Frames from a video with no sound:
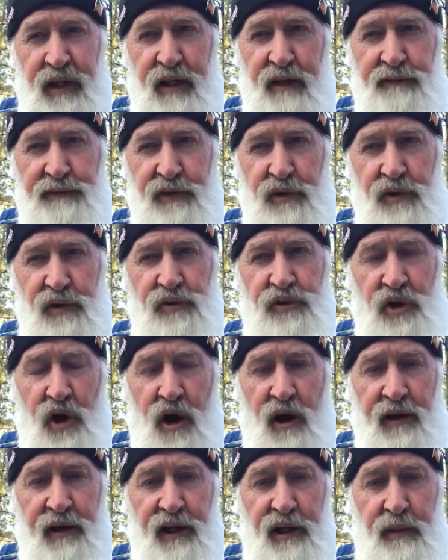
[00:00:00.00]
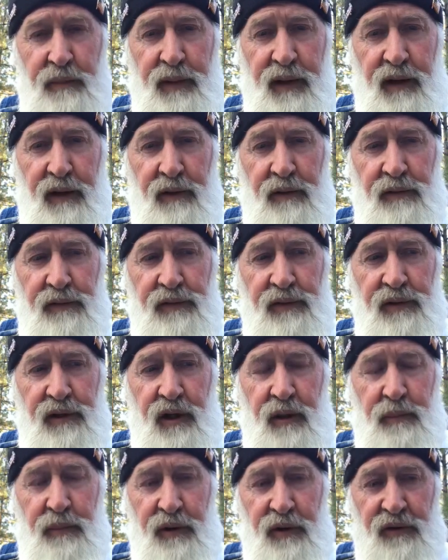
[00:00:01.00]
If you're talking about a
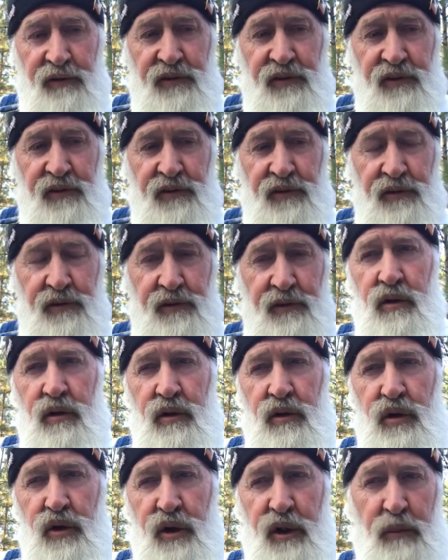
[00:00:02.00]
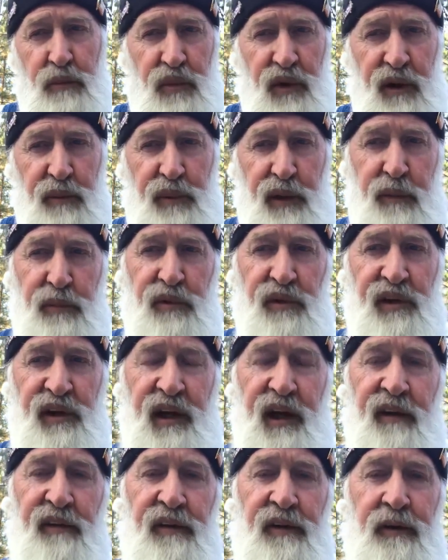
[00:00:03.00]
person who can bring people
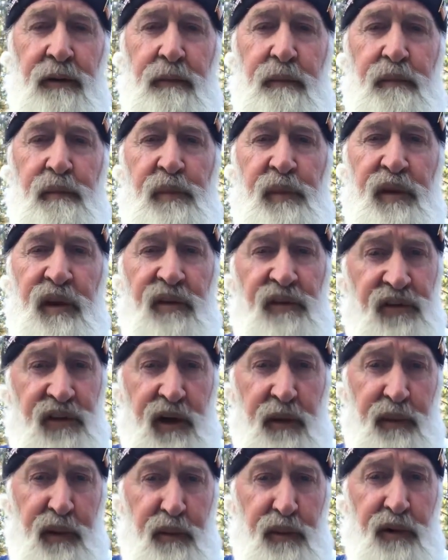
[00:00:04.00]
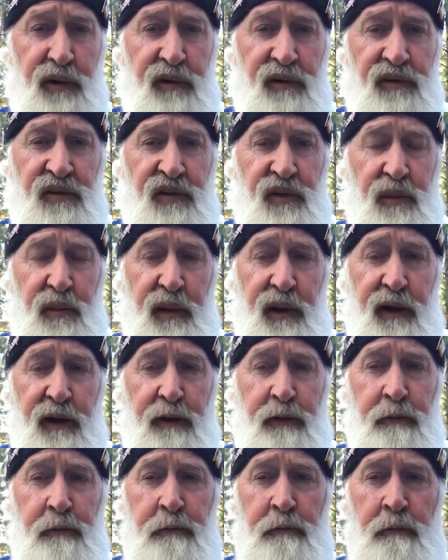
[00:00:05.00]
together, then Semi Bird is the man.
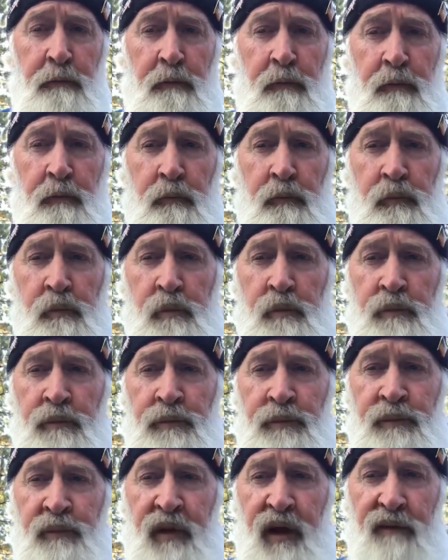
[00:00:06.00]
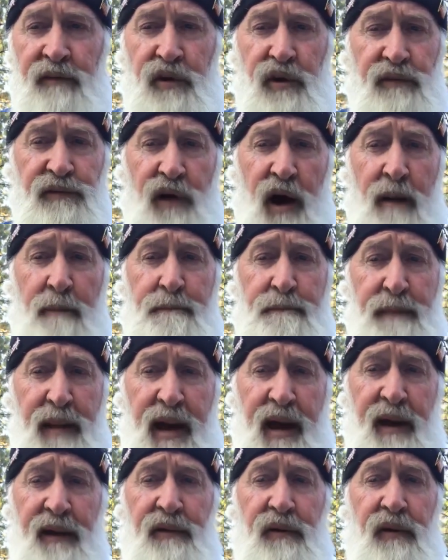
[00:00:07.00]
If you have not
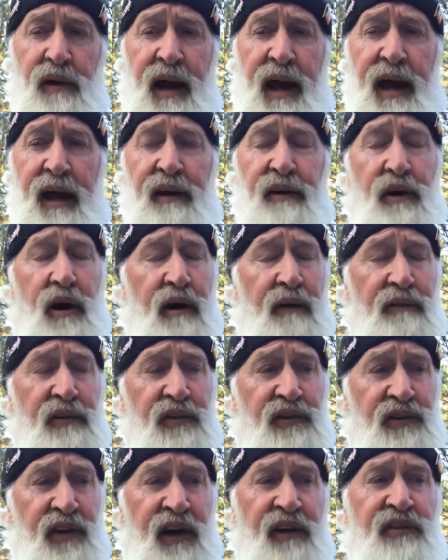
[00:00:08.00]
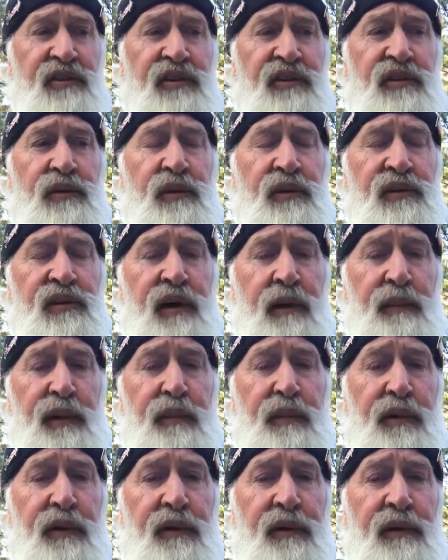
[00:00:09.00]
met or had conversations with Semi
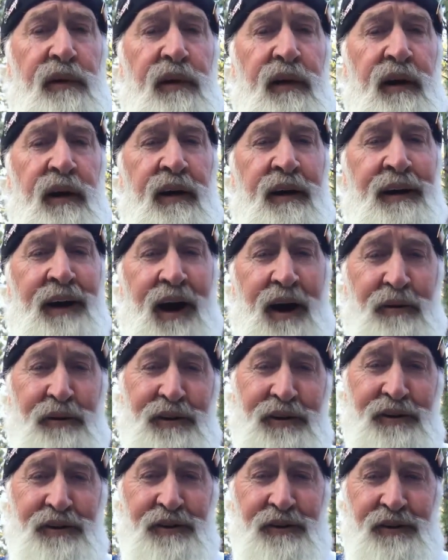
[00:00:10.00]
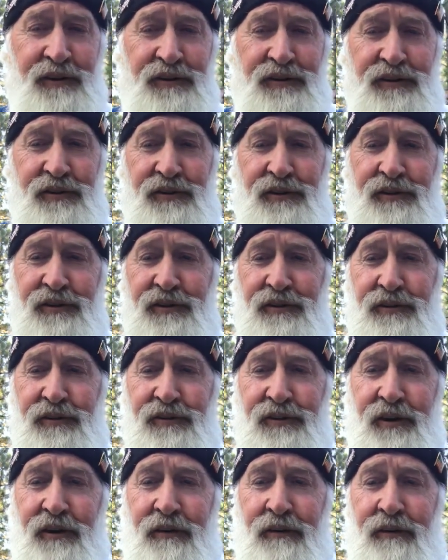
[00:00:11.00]
Bird, I would encourage you to do
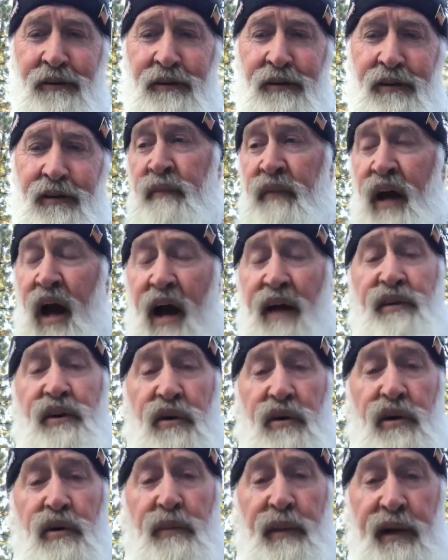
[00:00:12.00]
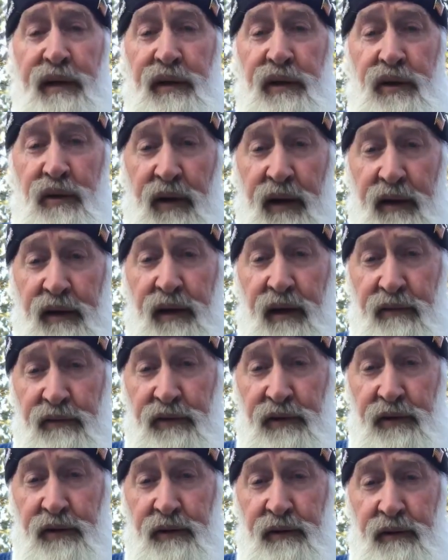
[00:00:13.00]
so. I know he'll make a great
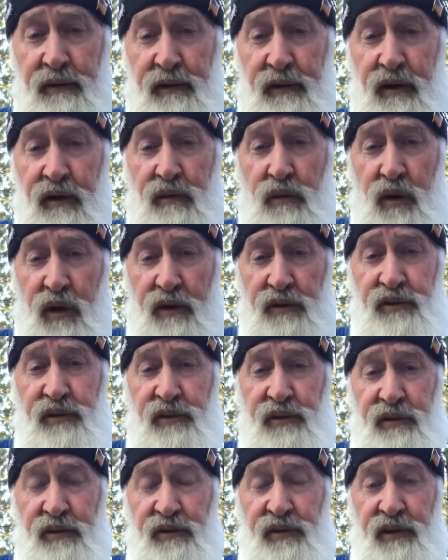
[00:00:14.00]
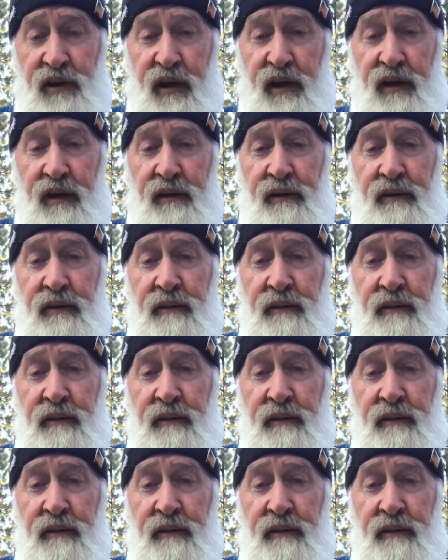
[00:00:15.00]
governor of Washington State.